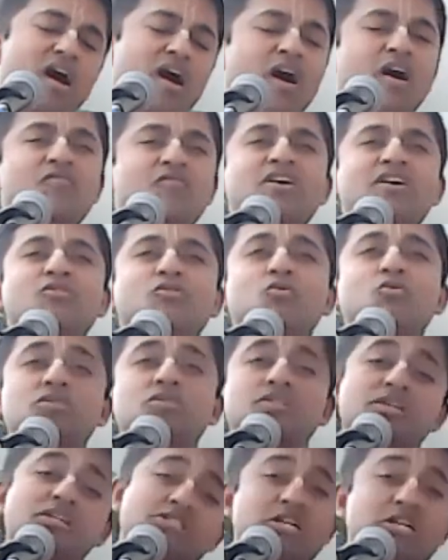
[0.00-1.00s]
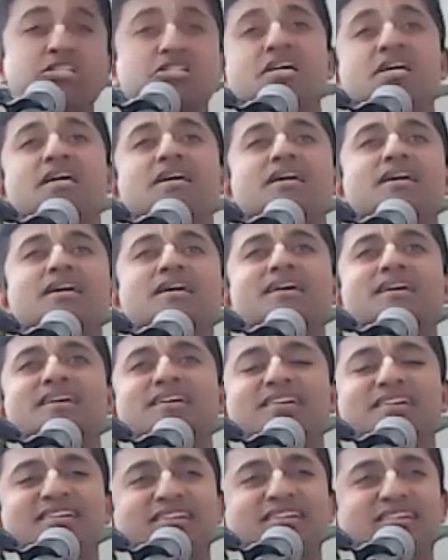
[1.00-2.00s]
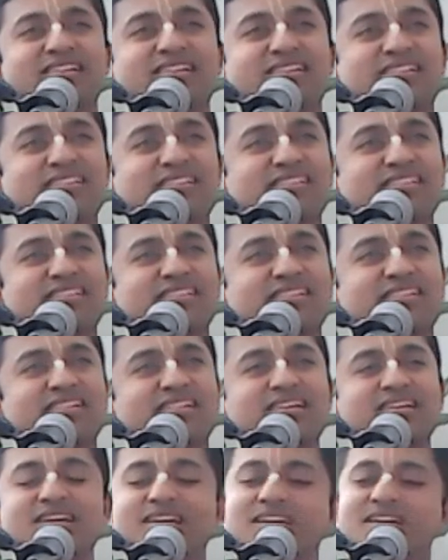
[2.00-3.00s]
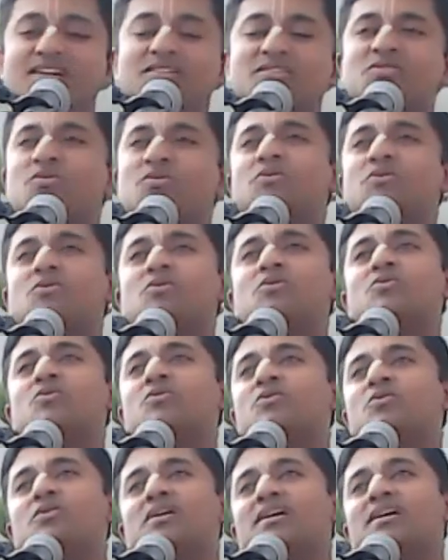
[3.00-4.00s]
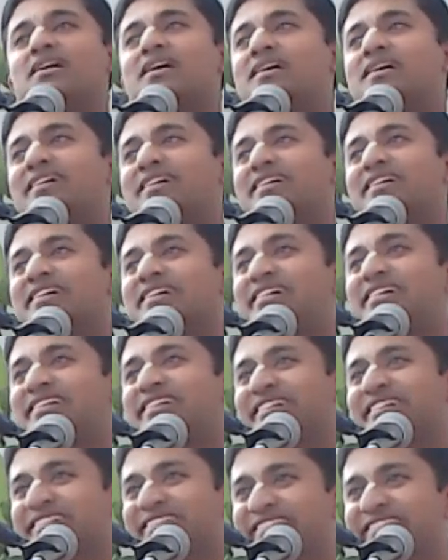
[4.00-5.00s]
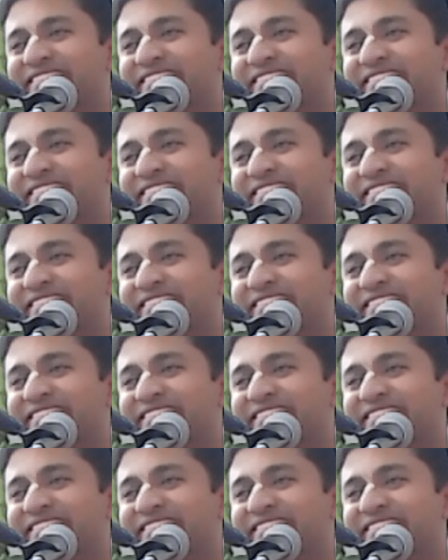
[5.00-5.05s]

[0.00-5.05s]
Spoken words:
Avatu Sashachi Sunu Ihanaha.